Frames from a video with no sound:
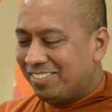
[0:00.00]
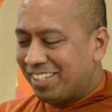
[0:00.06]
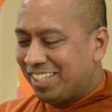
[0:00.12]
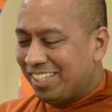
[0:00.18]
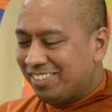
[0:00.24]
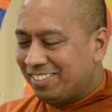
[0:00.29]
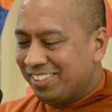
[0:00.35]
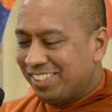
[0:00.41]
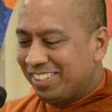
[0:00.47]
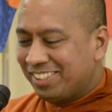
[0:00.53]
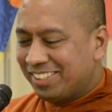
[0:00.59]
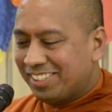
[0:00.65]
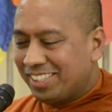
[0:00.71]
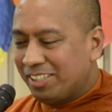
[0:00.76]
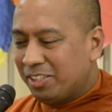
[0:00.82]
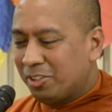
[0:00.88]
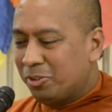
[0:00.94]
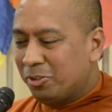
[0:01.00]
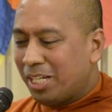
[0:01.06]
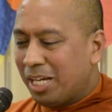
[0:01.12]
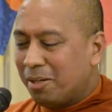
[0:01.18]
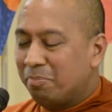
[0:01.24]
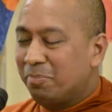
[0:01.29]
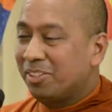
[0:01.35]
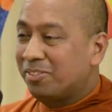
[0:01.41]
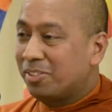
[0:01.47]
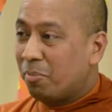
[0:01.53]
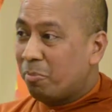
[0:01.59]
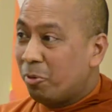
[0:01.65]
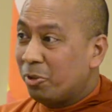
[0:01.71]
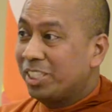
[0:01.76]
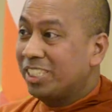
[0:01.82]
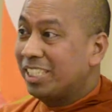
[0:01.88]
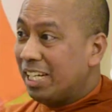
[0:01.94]
I think you have been
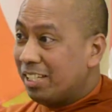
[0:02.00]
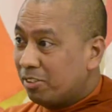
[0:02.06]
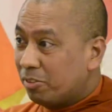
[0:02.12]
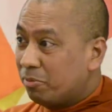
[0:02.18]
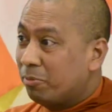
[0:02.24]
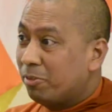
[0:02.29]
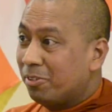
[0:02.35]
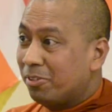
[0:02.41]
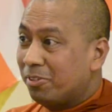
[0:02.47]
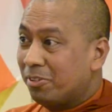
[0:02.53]
supporting us for